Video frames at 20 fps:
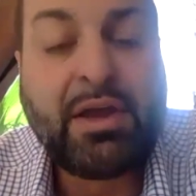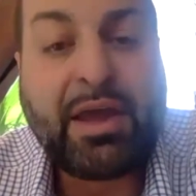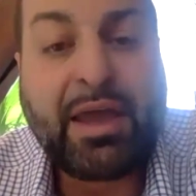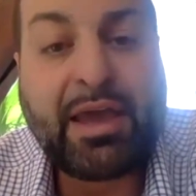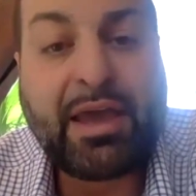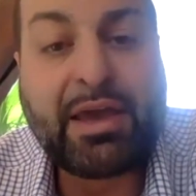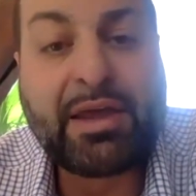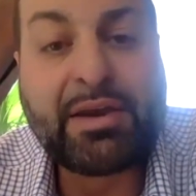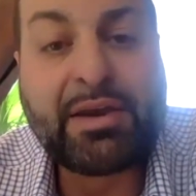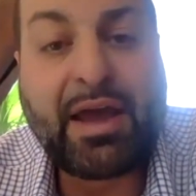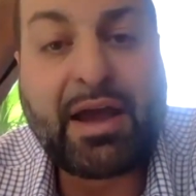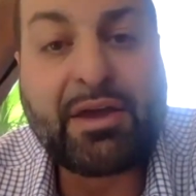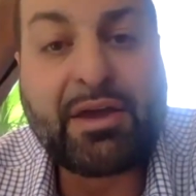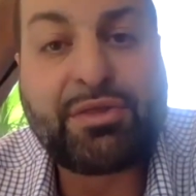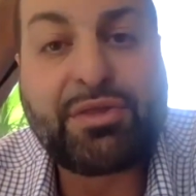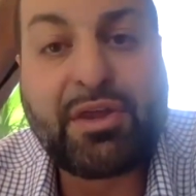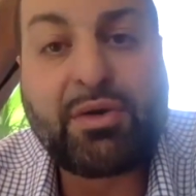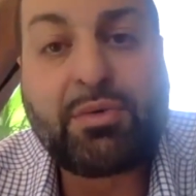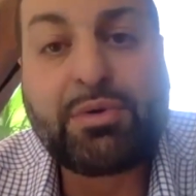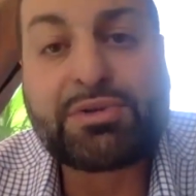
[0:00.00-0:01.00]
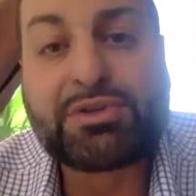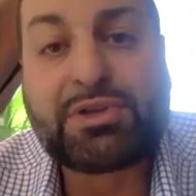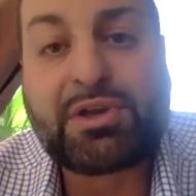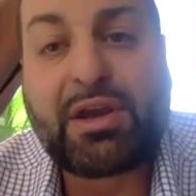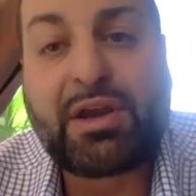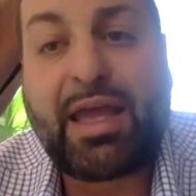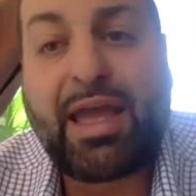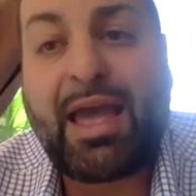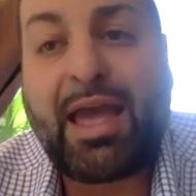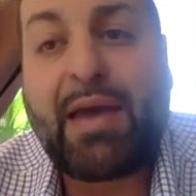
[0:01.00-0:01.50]
And I think what's
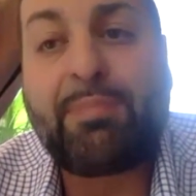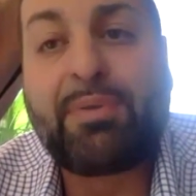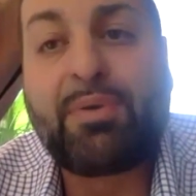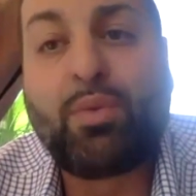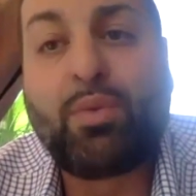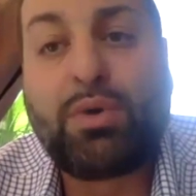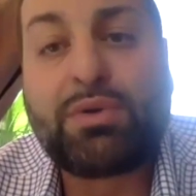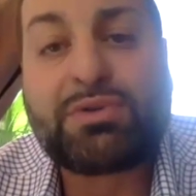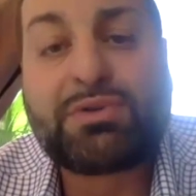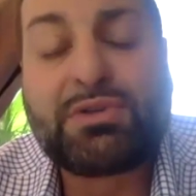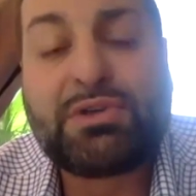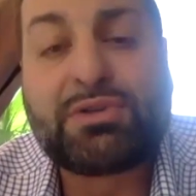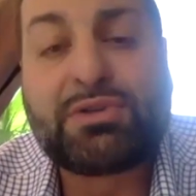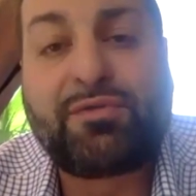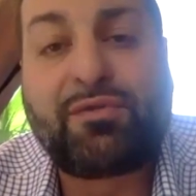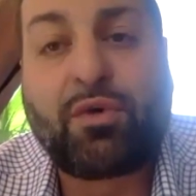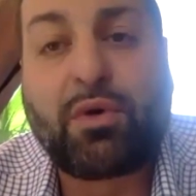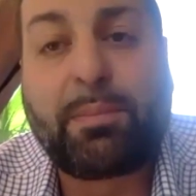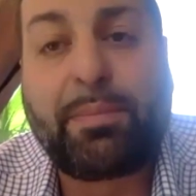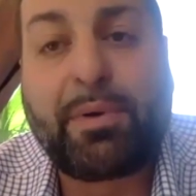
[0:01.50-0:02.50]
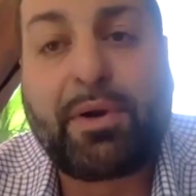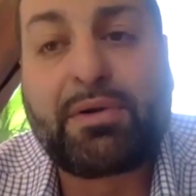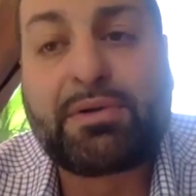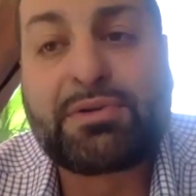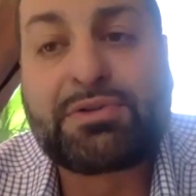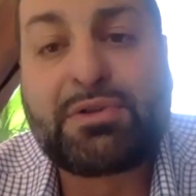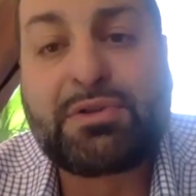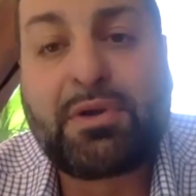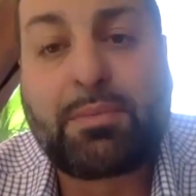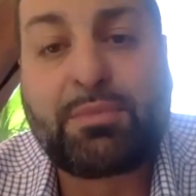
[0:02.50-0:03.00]
going to happen once these
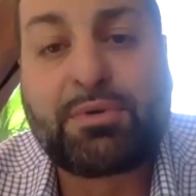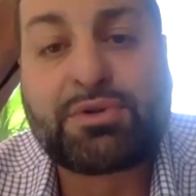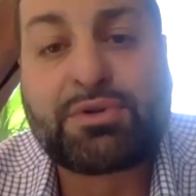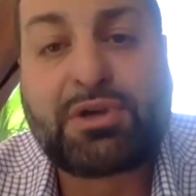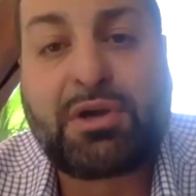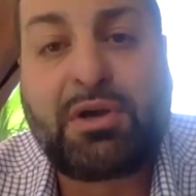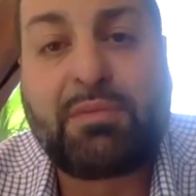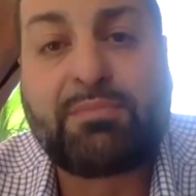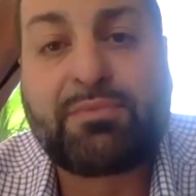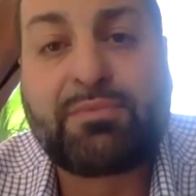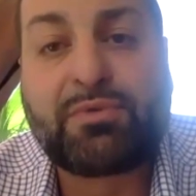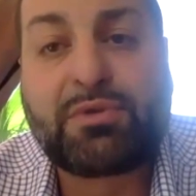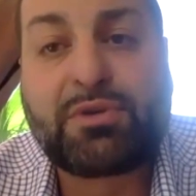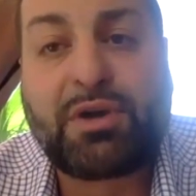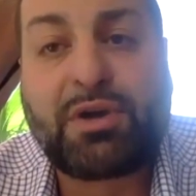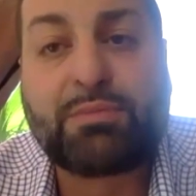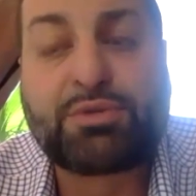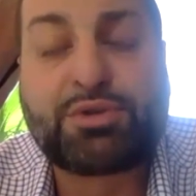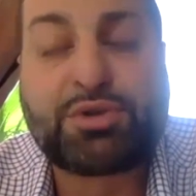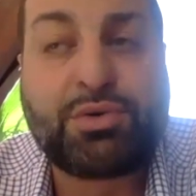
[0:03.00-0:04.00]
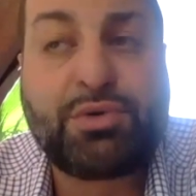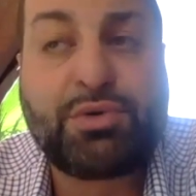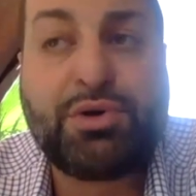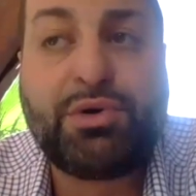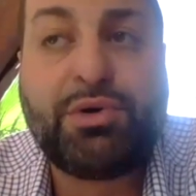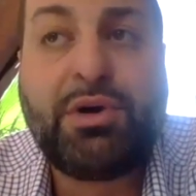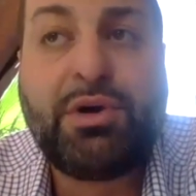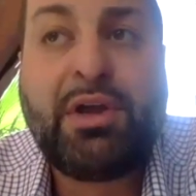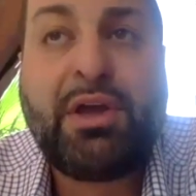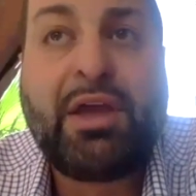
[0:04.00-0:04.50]
forbearance numbers come
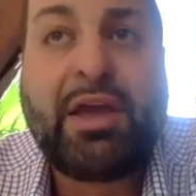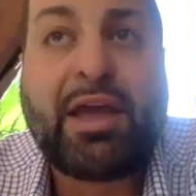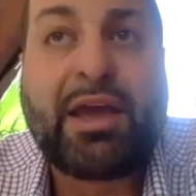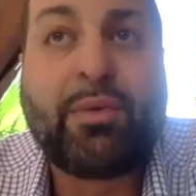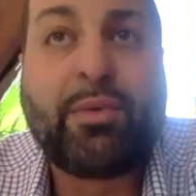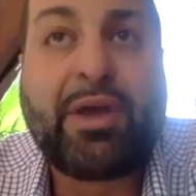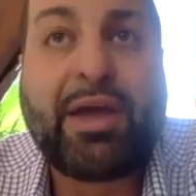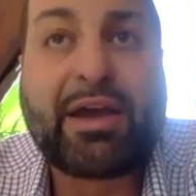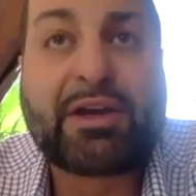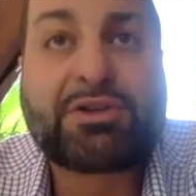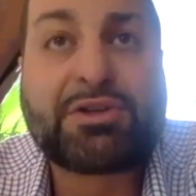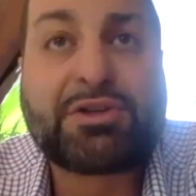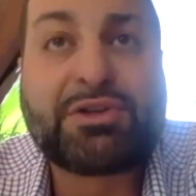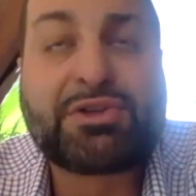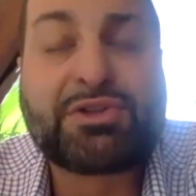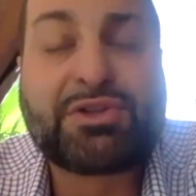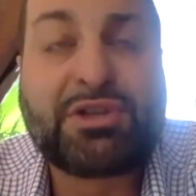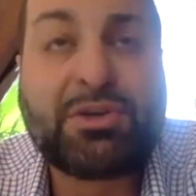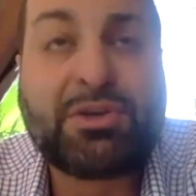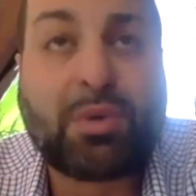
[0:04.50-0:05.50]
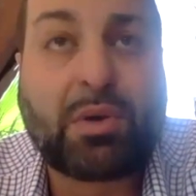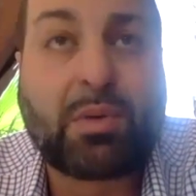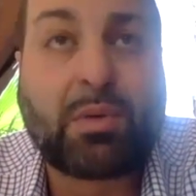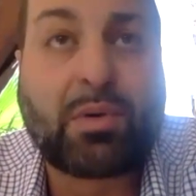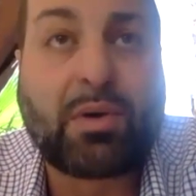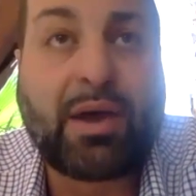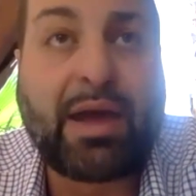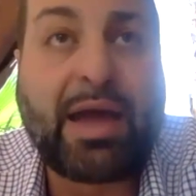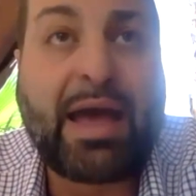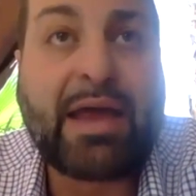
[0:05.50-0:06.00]
true and we actually see where
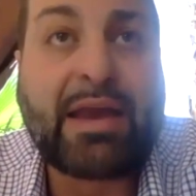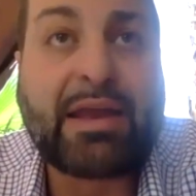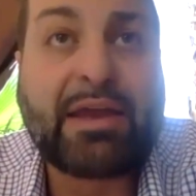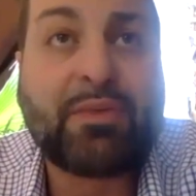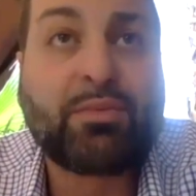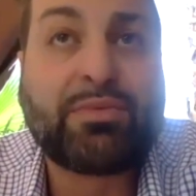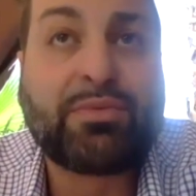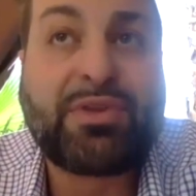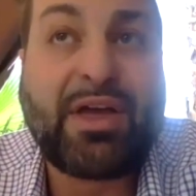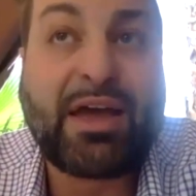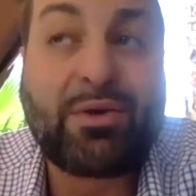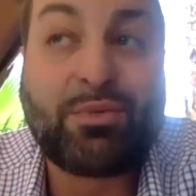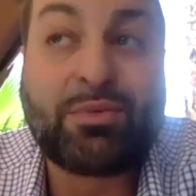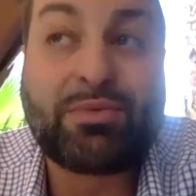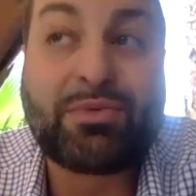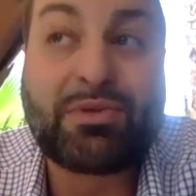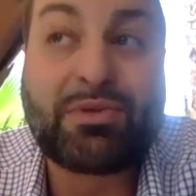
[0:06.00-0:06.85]
we're at, and then